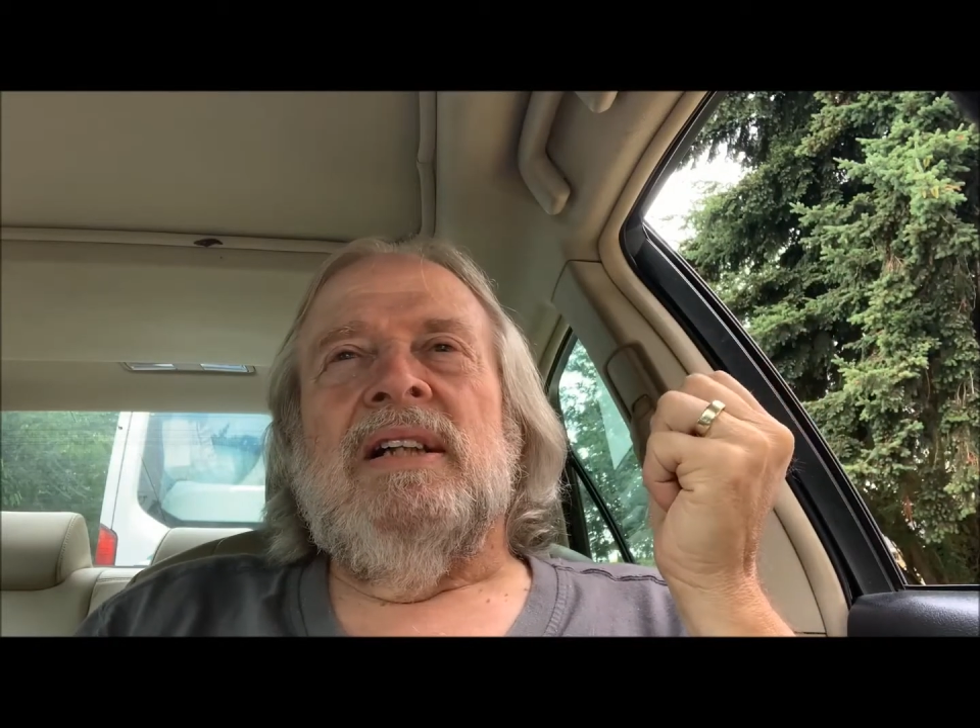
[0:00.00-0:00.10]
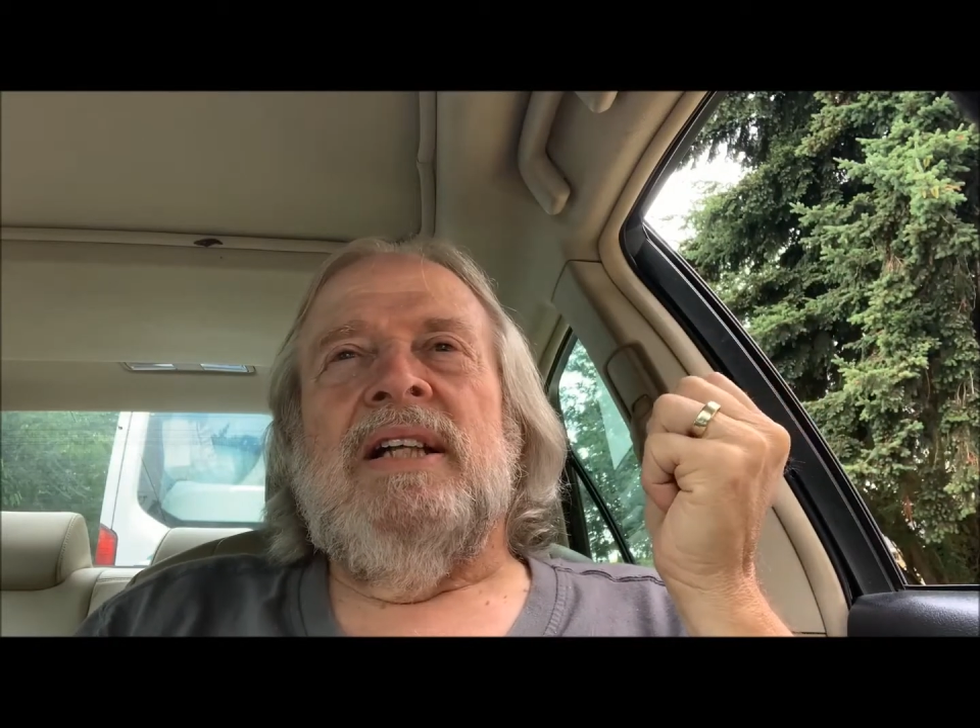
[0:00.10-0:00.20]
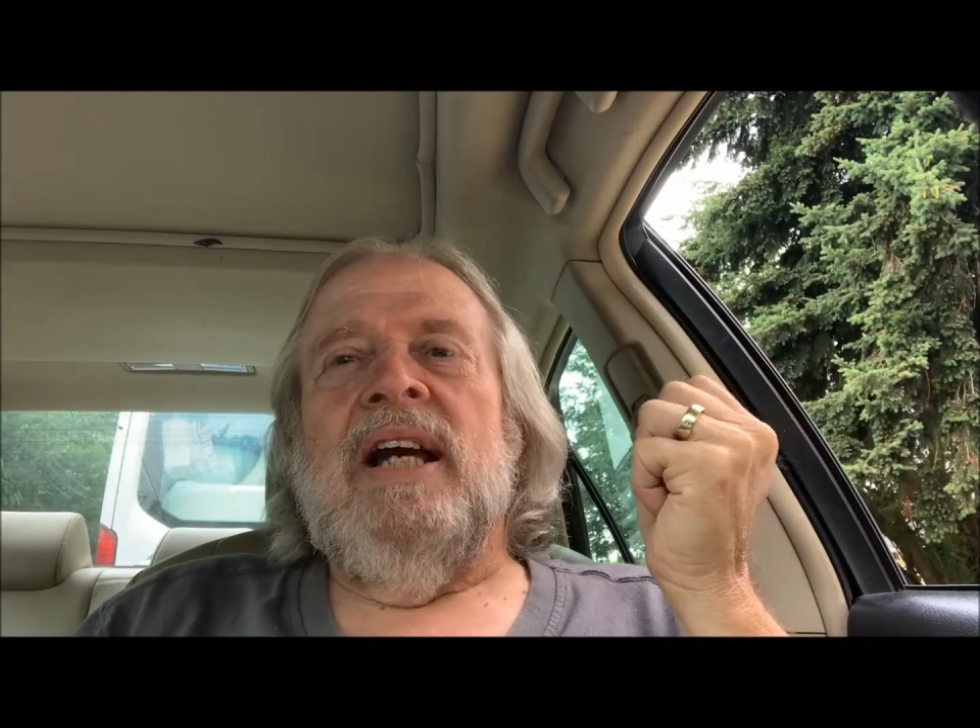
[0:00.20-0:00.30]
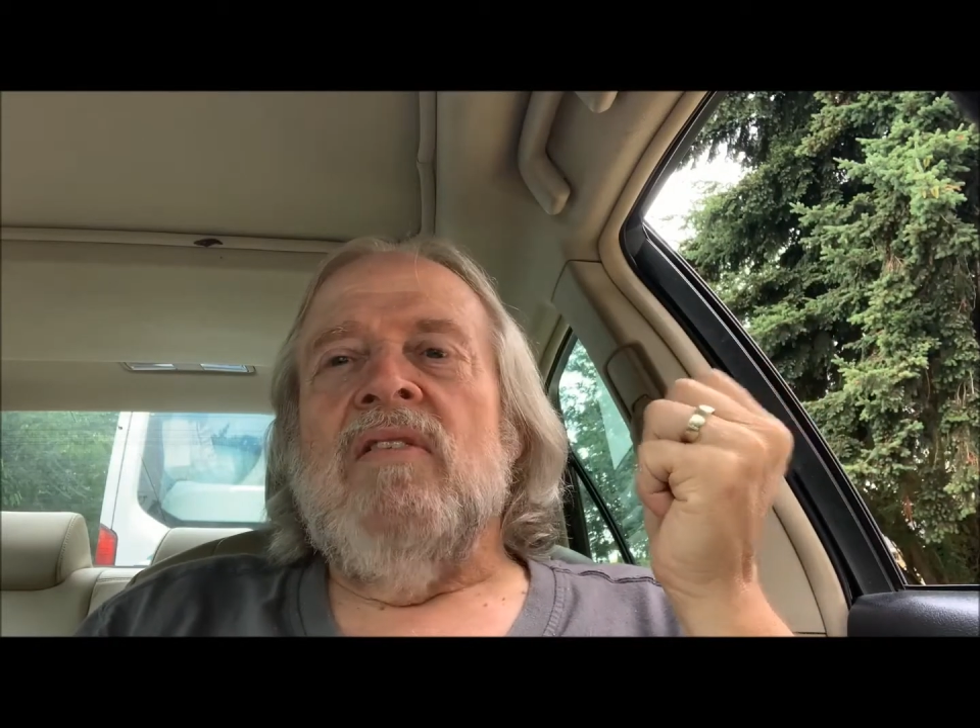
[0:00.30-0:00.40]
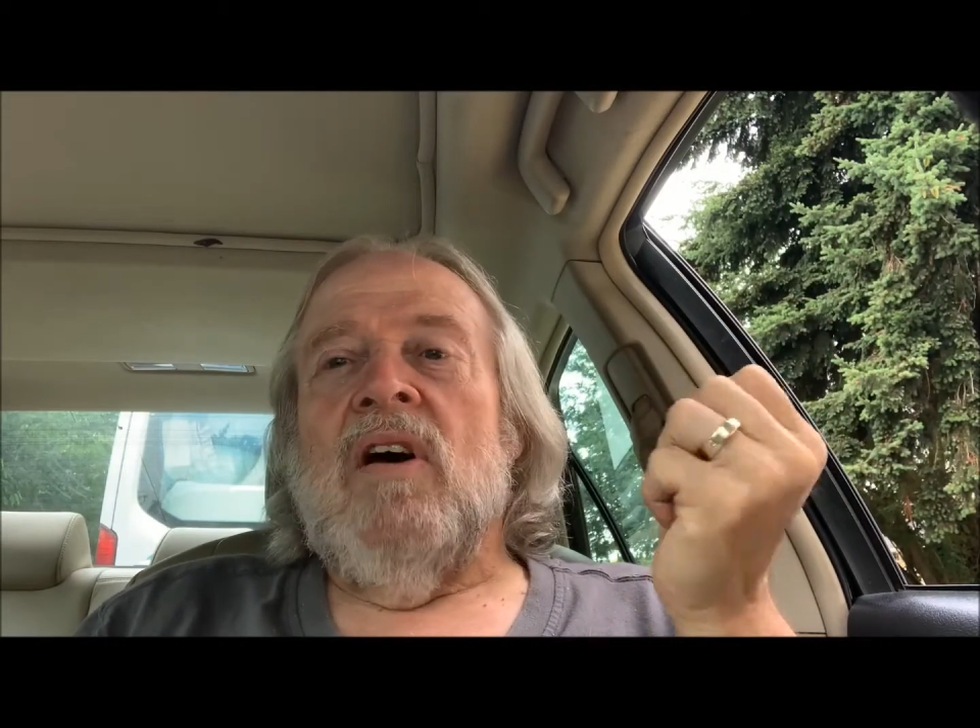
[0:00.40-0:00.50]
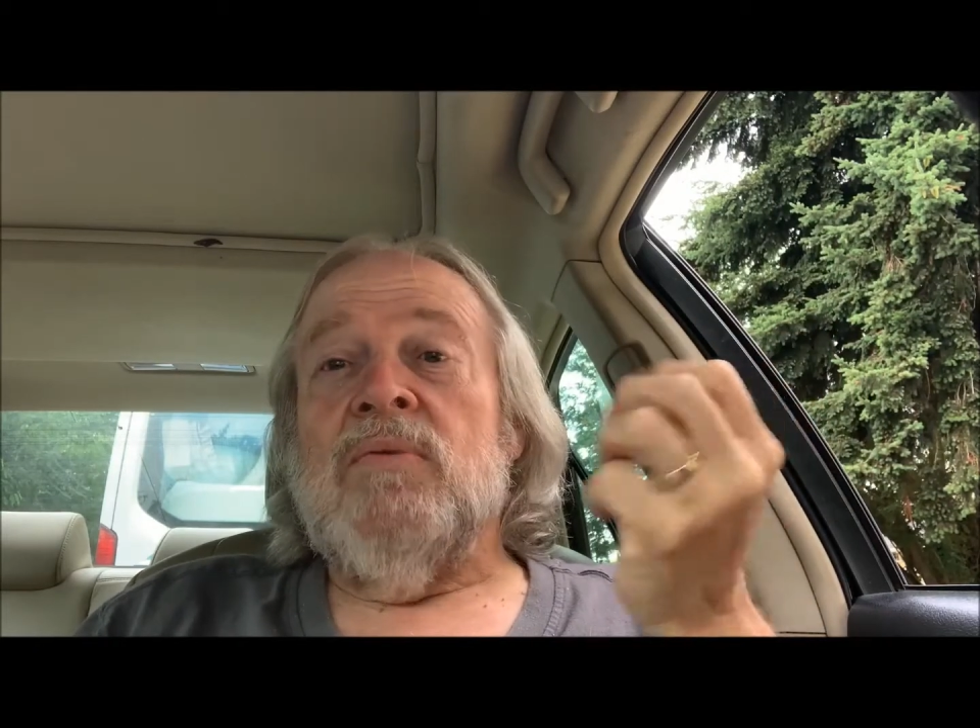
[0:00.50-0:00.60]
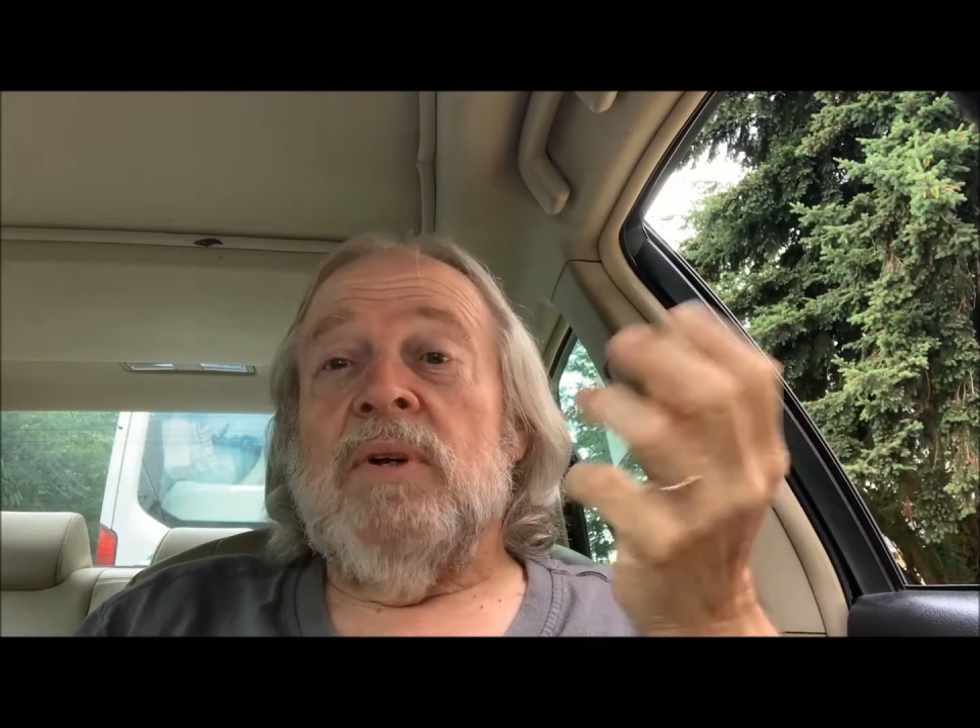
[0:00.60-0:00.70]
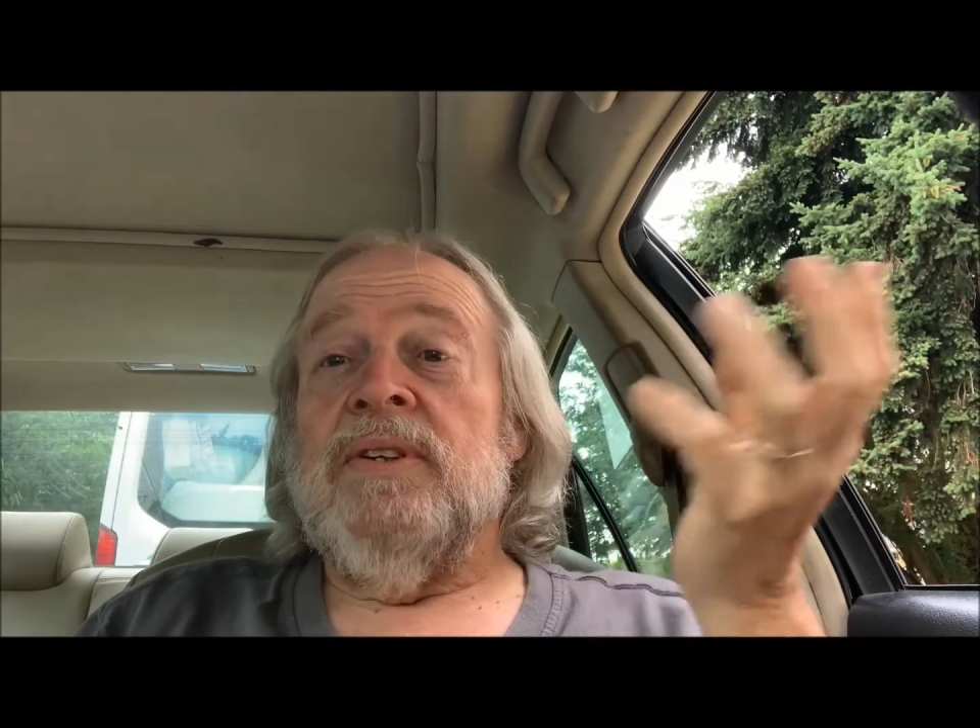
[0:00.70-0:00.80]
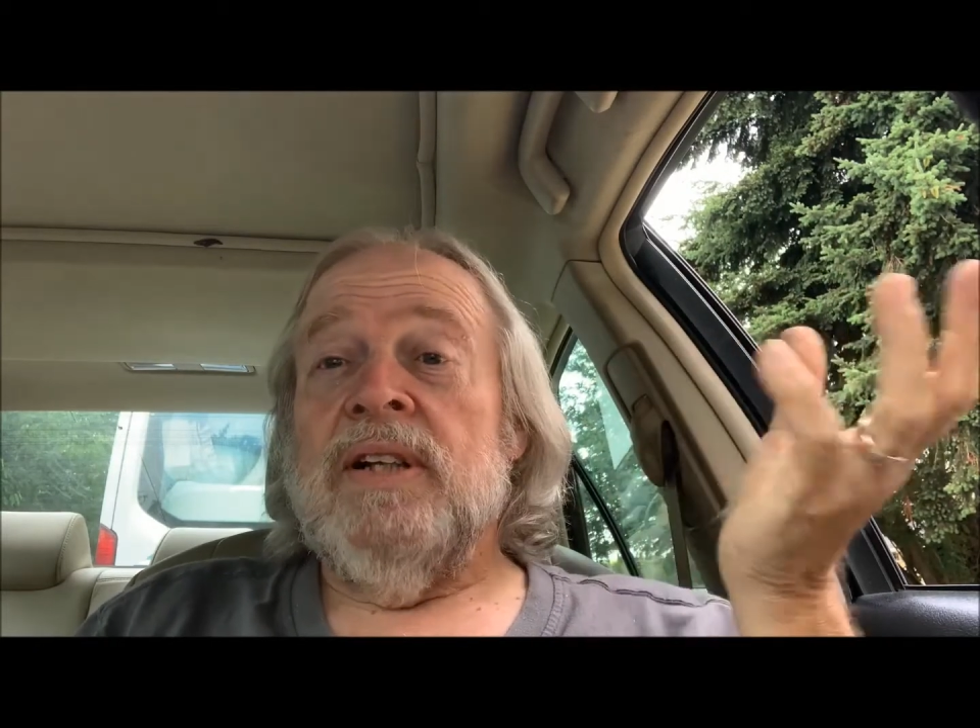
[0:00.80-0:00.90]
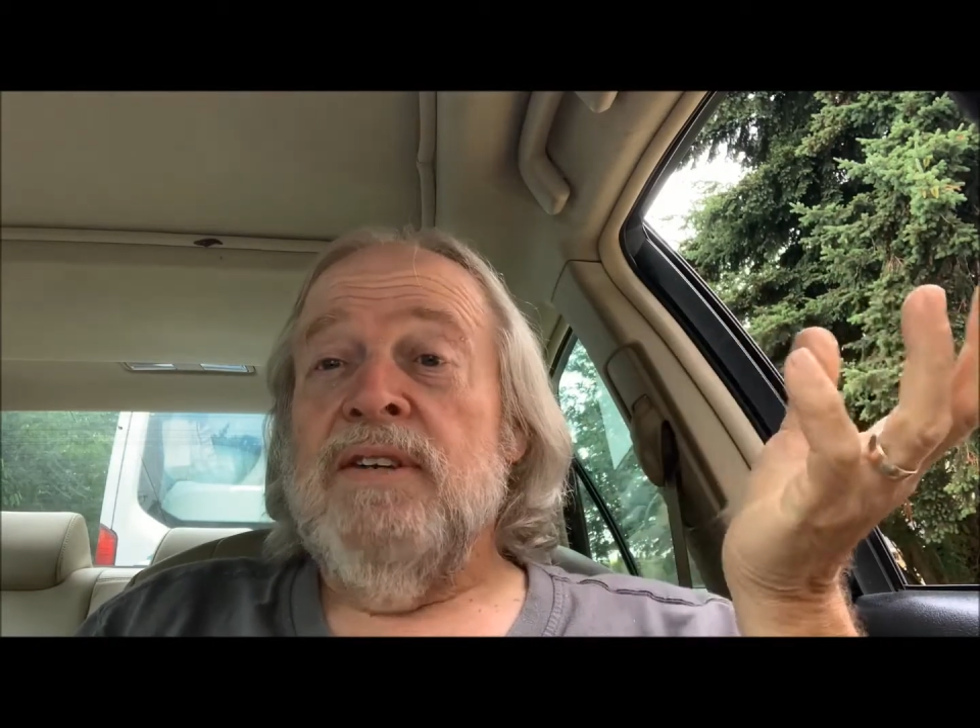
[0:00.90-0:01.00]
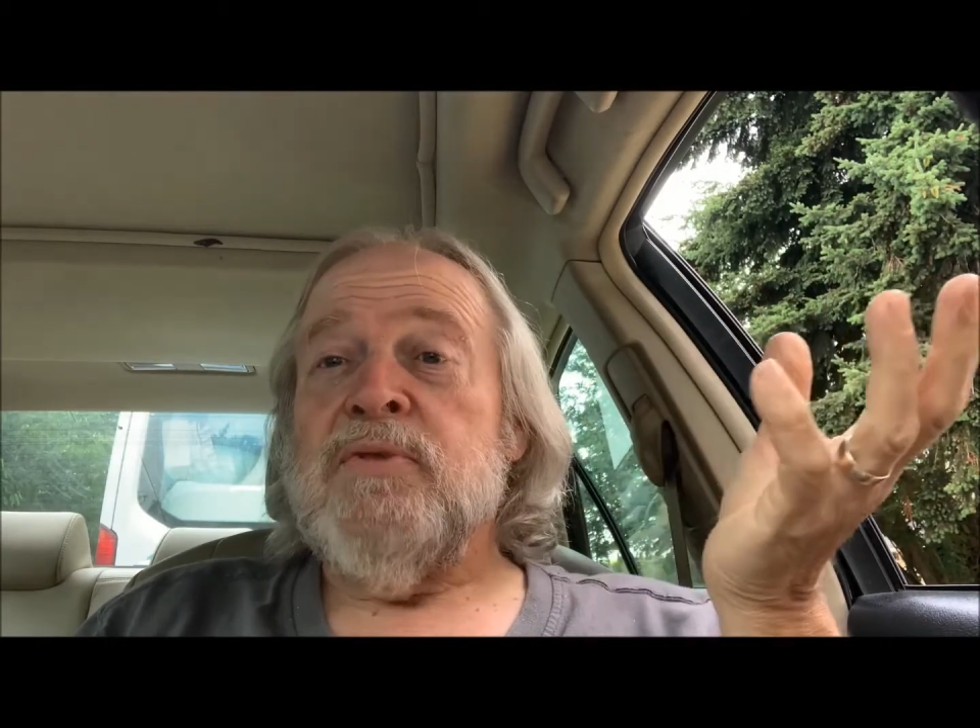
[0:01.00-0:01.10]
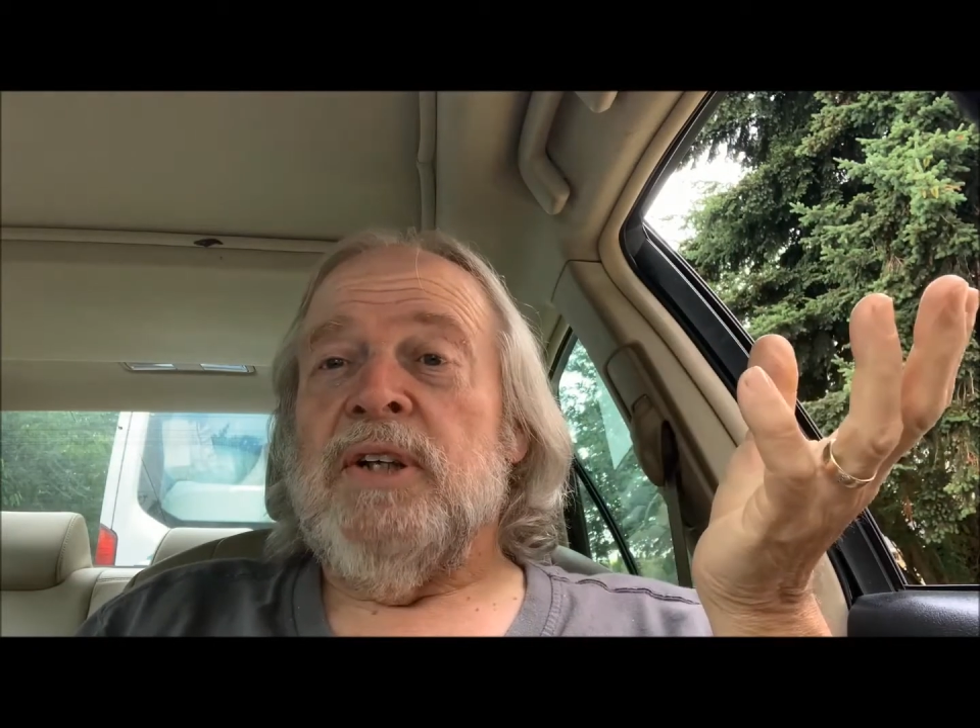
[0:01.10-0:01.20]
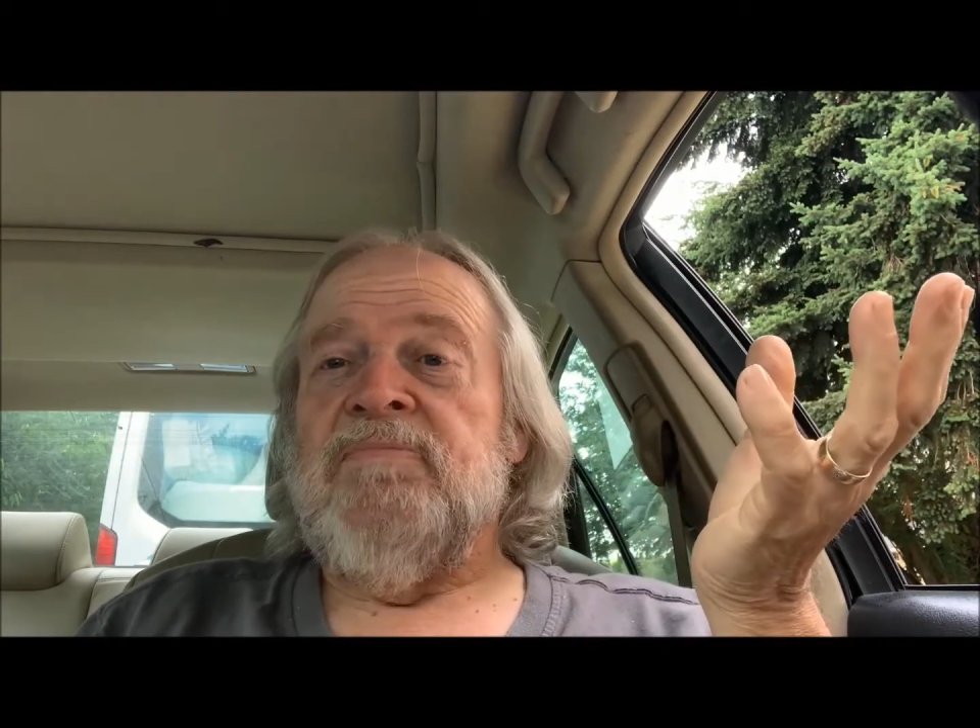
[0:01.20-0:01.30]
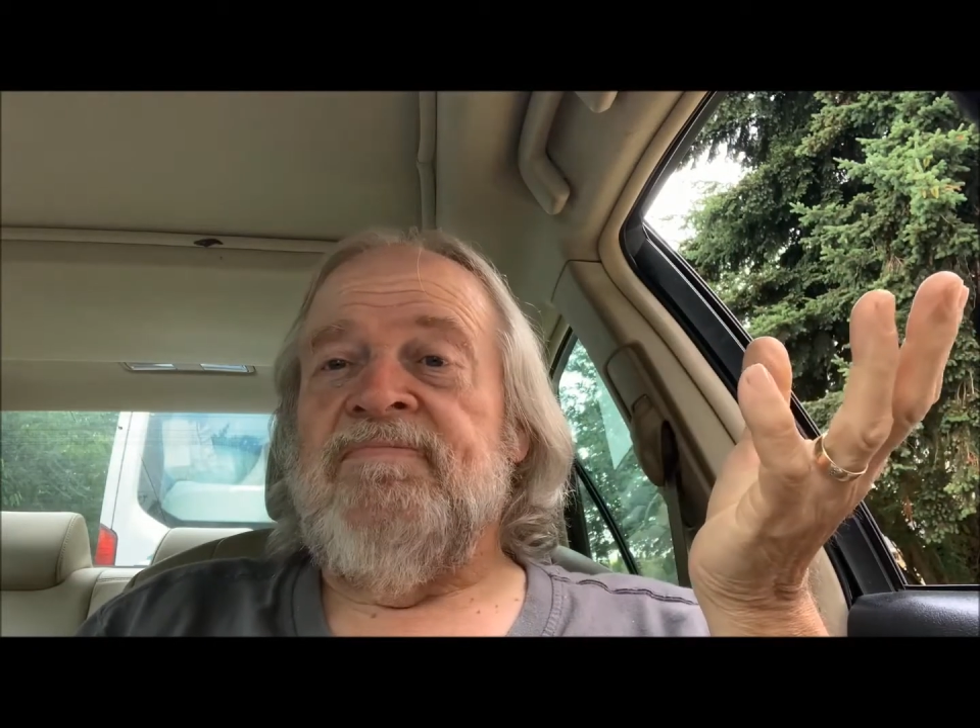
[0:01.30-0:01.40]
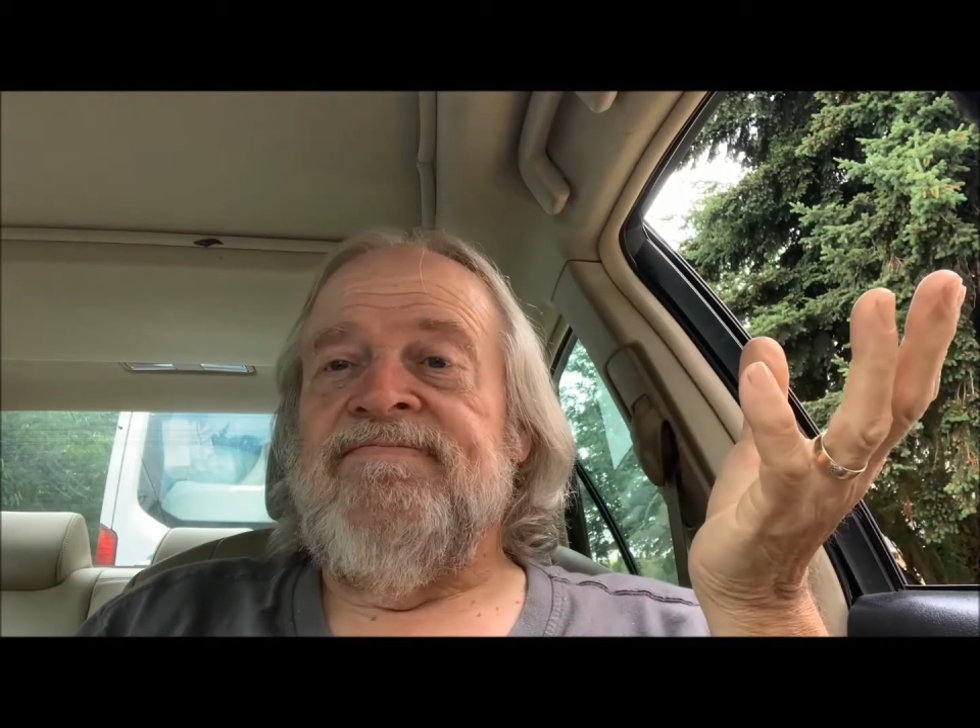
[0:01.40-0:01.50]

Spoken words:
cannot run the country.